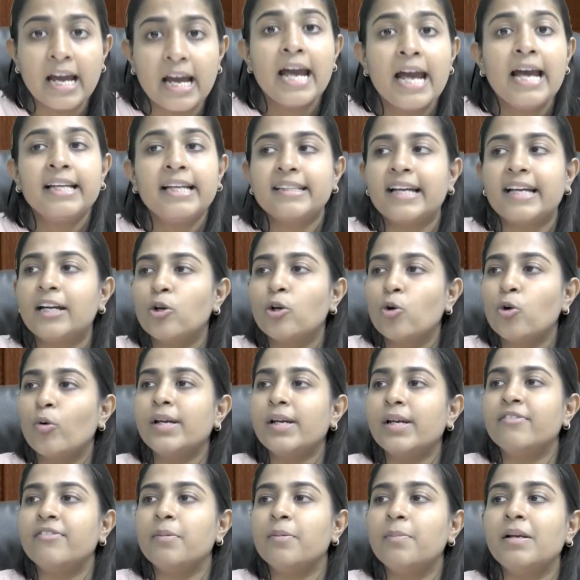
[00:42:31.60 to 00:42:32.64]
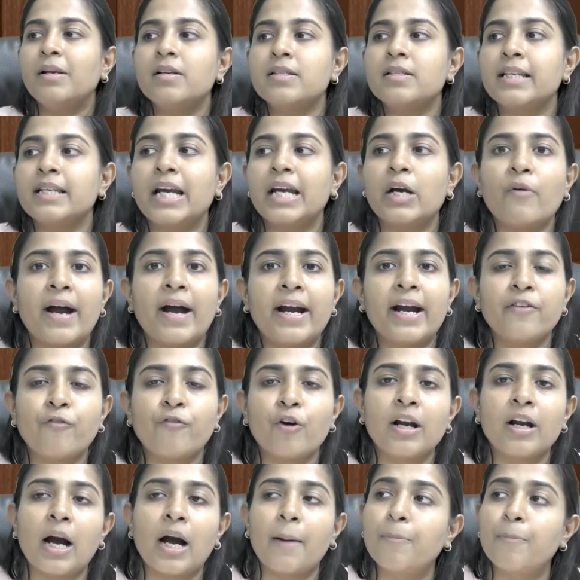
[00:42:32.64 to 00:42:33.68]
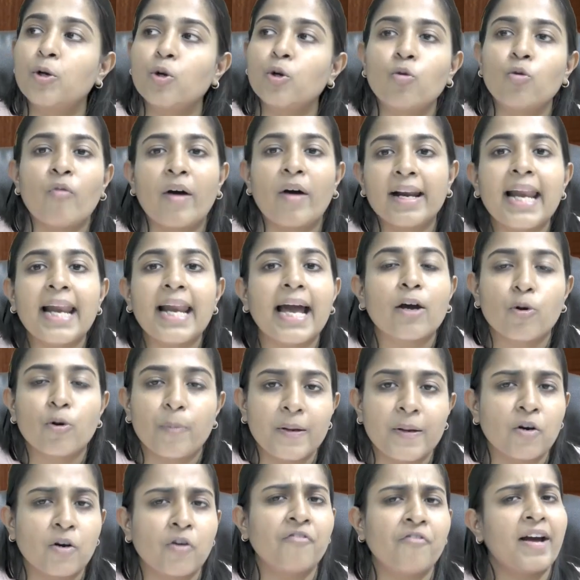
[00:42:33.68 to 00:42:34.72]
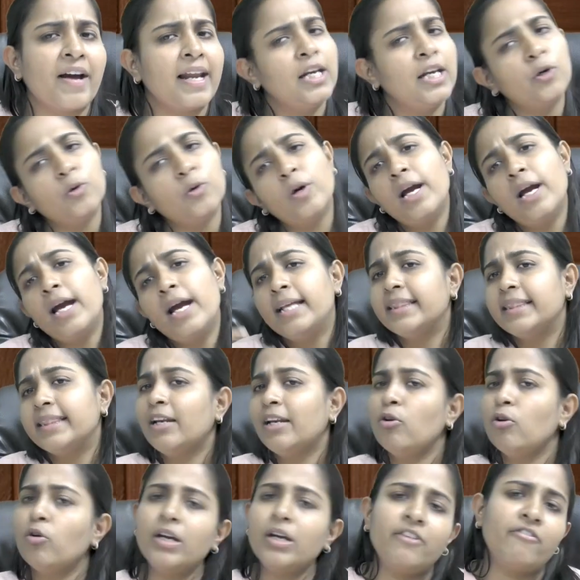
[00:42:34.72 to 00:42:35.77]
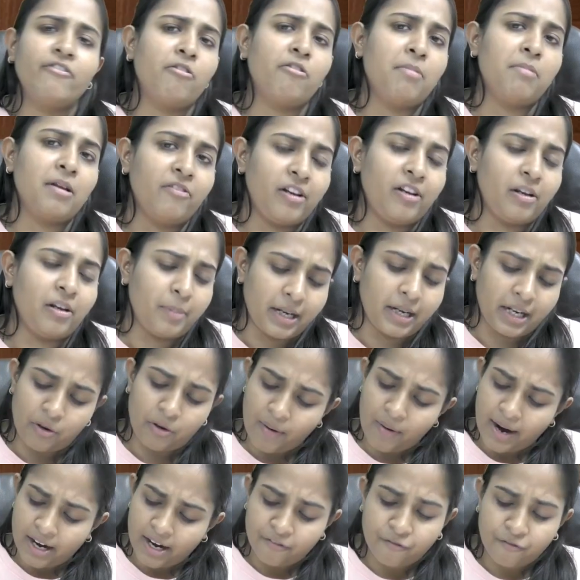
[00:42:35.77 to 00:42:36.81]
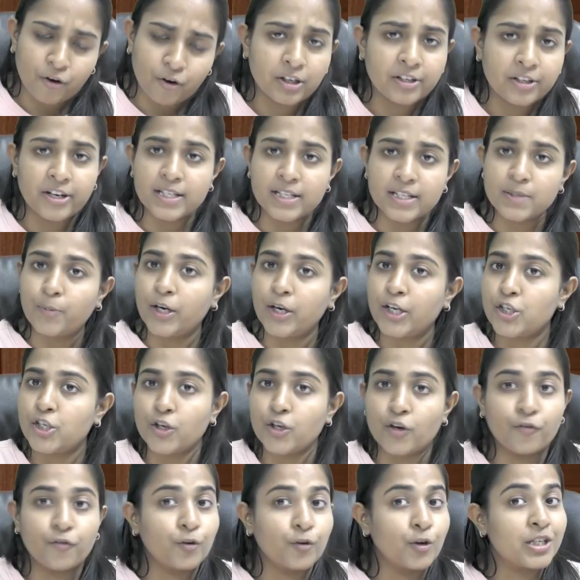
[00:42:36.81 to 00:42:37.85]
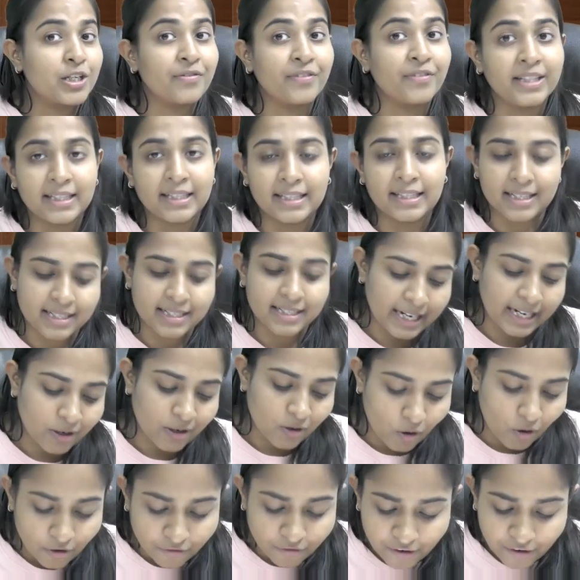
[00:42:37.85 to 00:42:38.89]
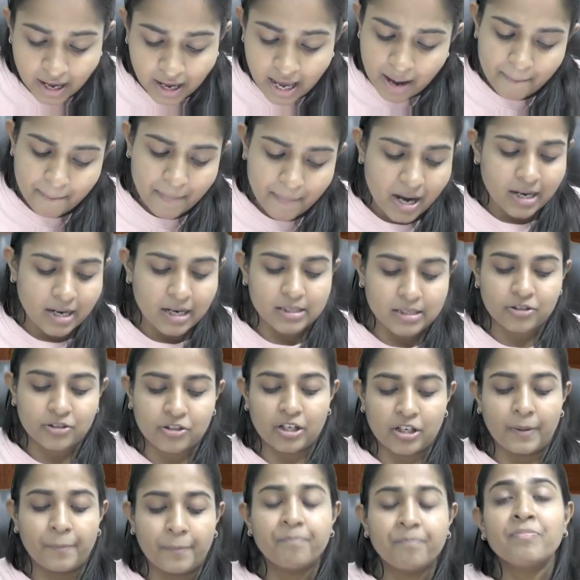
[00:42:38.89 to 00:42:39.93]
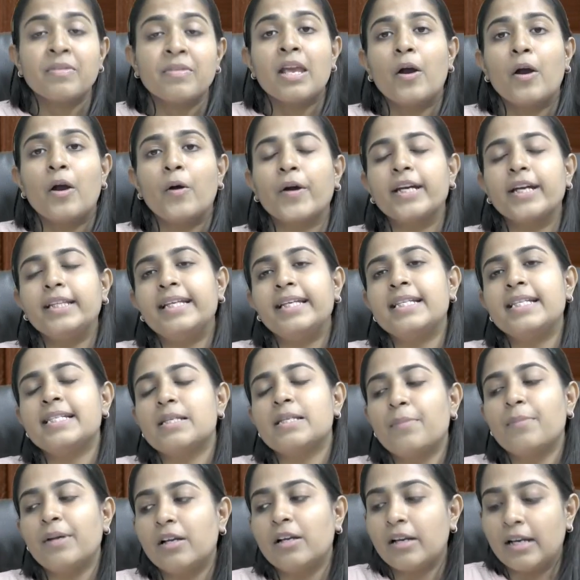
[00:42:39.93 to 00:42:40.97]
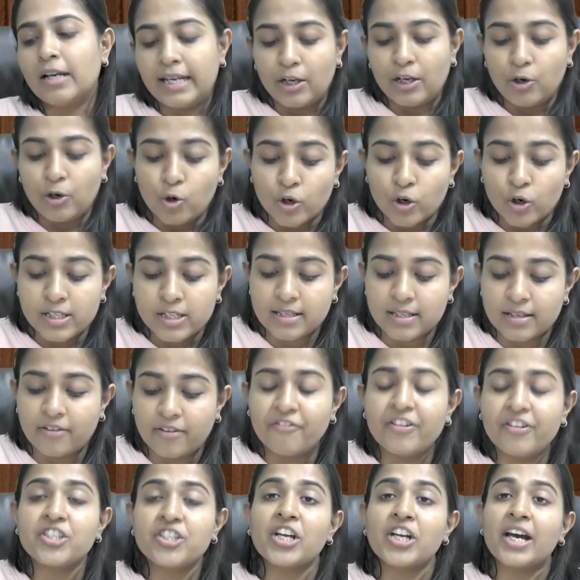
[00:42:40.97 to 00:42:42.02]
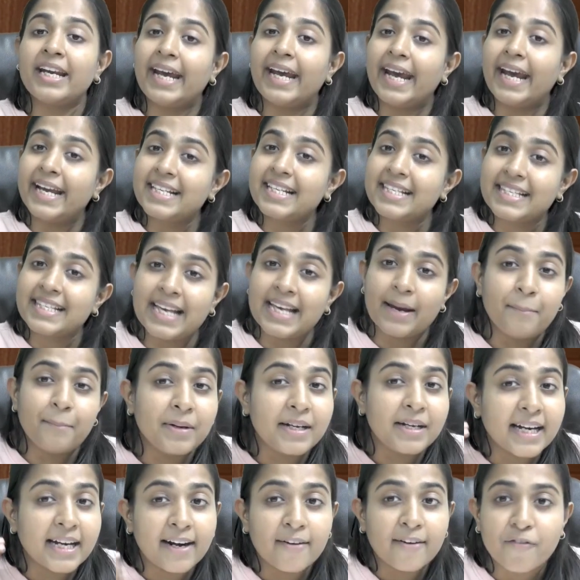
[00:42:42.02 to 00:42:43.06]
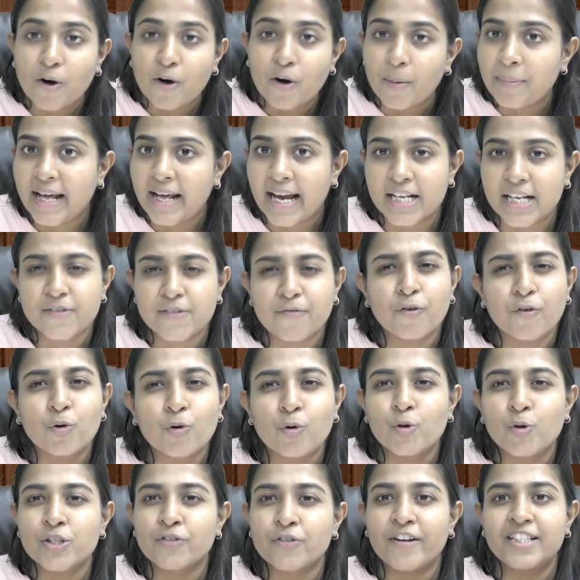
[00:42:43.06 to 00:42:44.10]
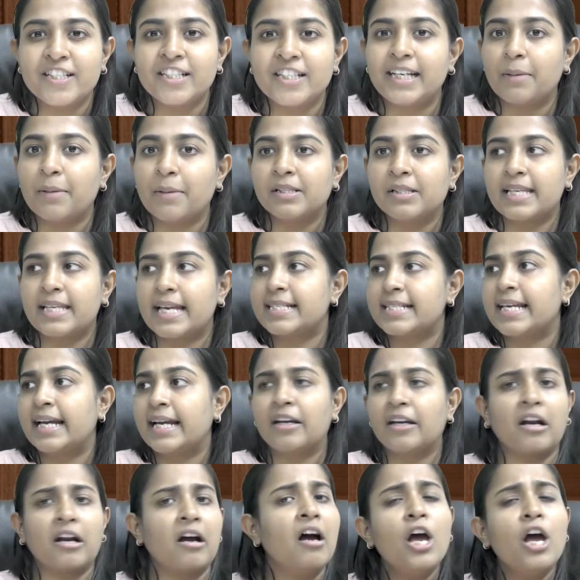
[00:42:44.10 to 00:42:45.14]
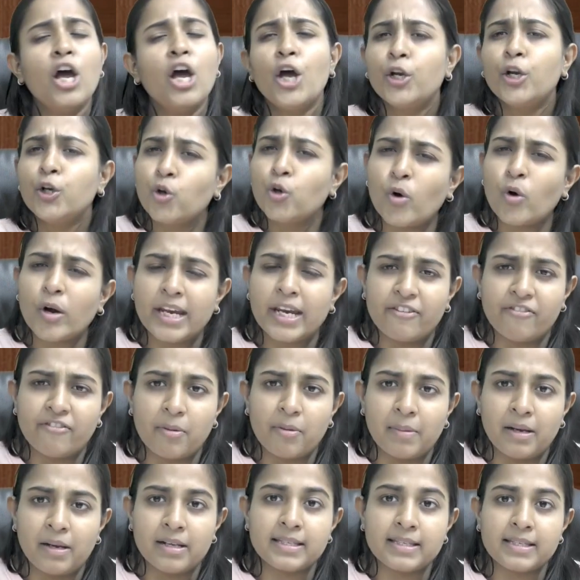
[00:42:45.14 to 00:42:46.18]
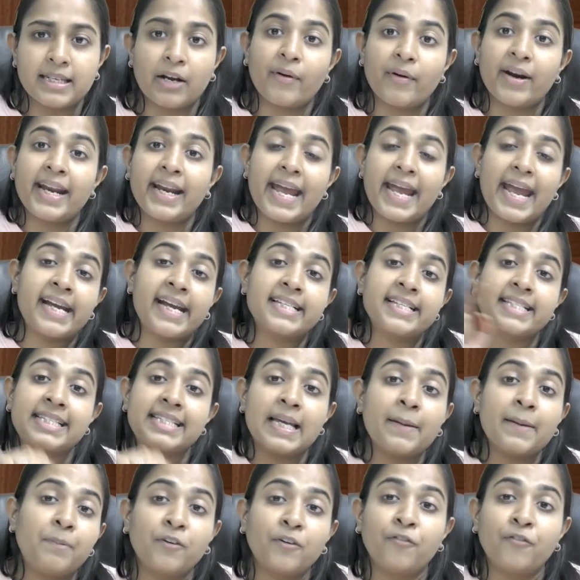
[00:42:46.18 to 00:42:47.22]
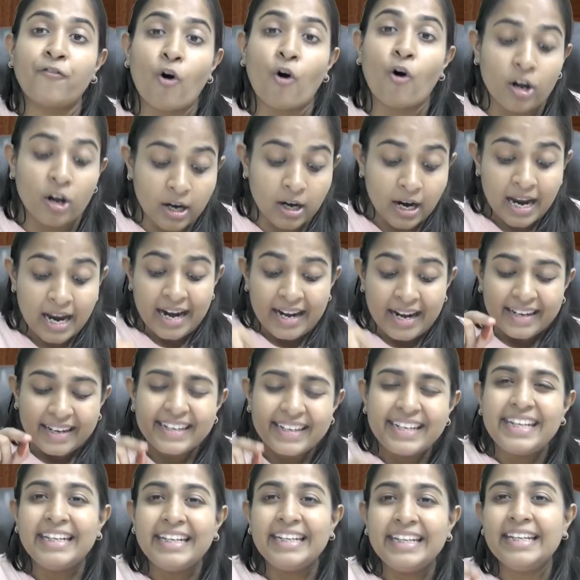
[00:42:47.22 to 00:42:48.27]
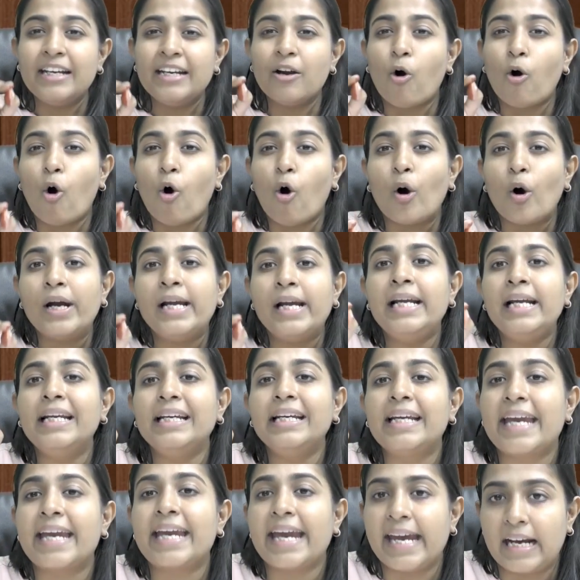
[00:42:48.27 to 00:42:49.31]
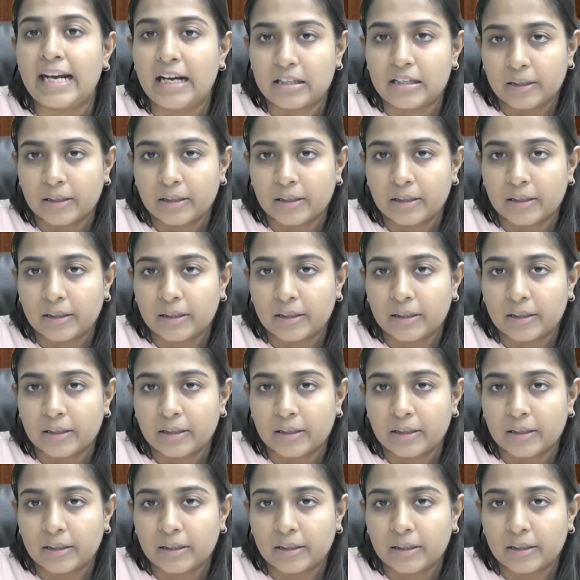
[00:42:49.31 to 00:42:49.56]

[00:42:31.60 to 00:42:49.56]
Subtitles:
that no e-way bill is required for up to 1 lakh rupee of value, then no e-way bill will be required for transportation of goods within the state of Maharashtra. Okay, then similarly, goods which are exempted from tax, fruits, vegetables, etc. No e-way bill is required except for de-oiled cake.